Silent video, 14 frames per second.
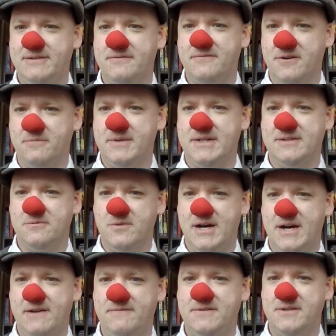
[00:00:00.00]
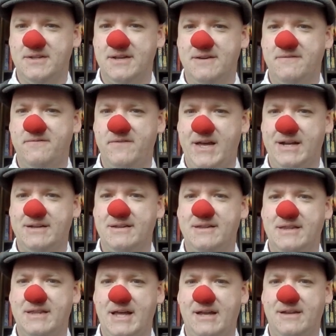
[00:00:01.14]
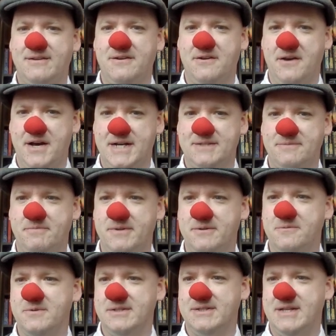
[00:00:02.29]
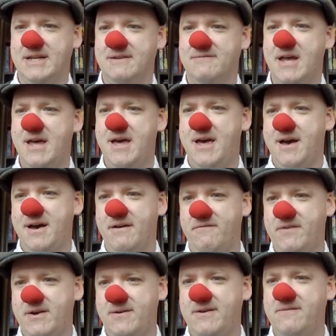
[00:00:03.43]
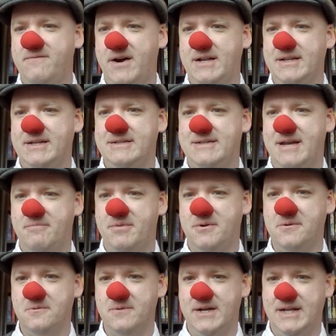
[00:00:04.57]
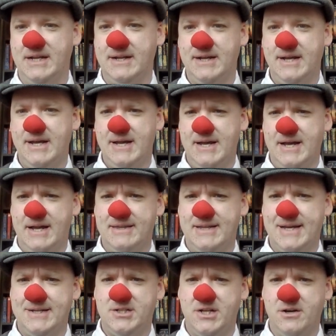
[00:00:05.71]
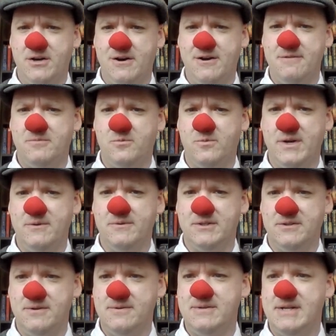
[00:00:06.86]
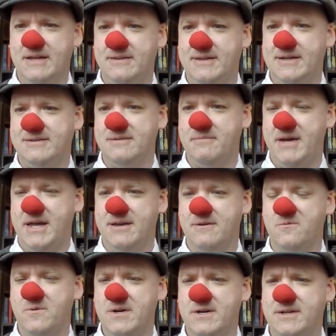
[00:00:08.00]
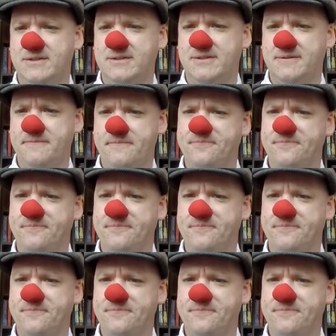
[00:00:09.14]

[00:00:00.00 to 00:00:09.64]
from his wife to the effect that her husband was in a very violent temper already, and that she hoped we would do nothing to make it worse.